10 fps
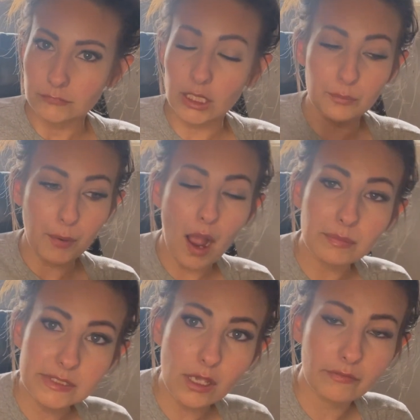The
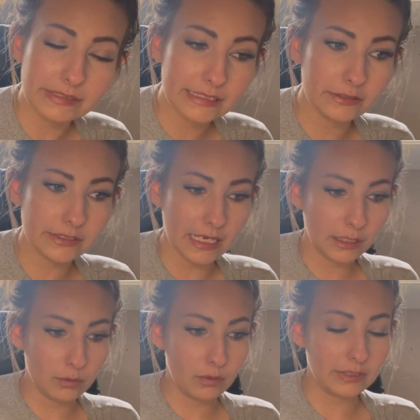problem solving skills that
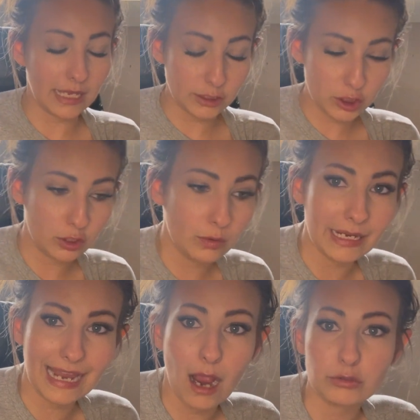you
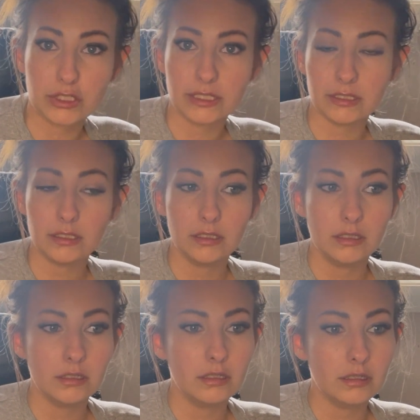encountered.
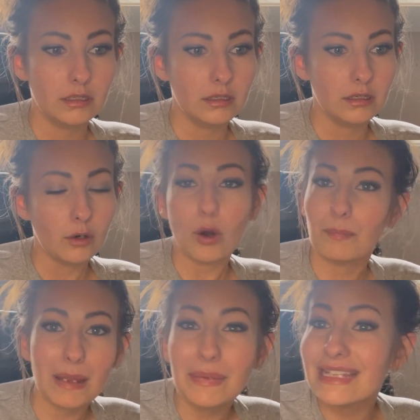Or
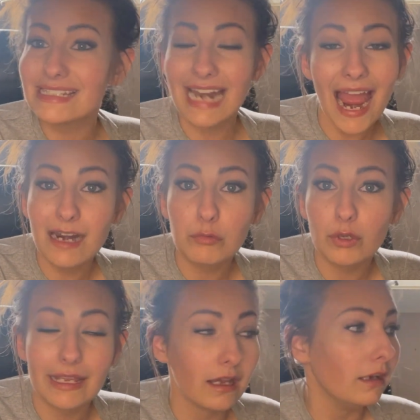maybe it's an animal,
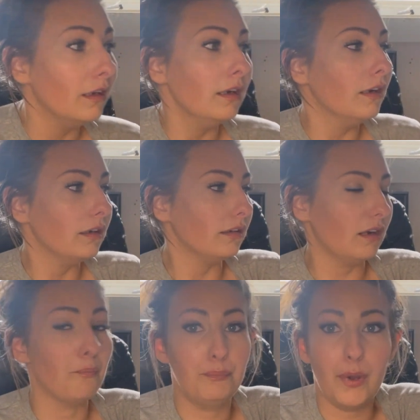like a
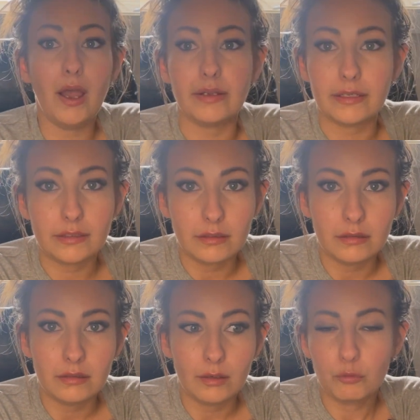bug.
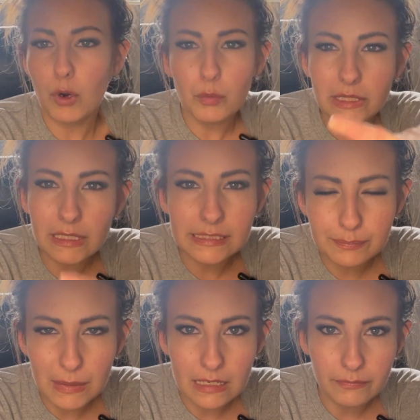What would this
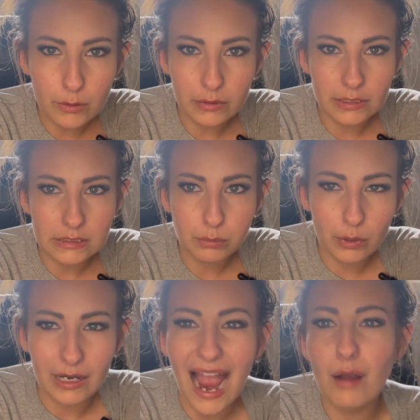be if you were an
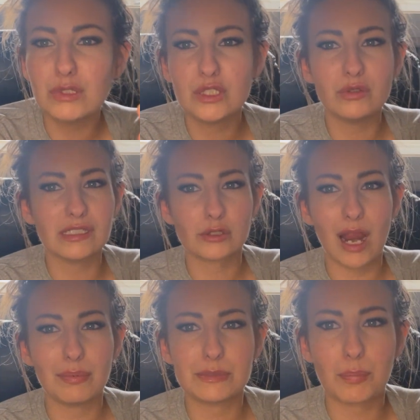explorer? How would you
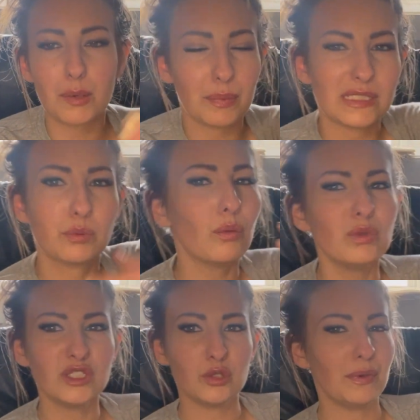describe its purpose? What
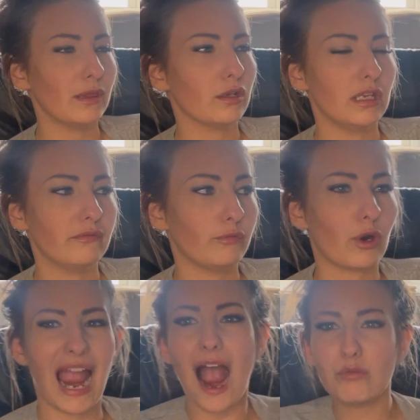would you be looking
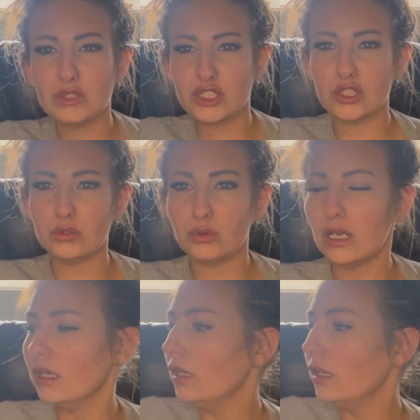for? How would you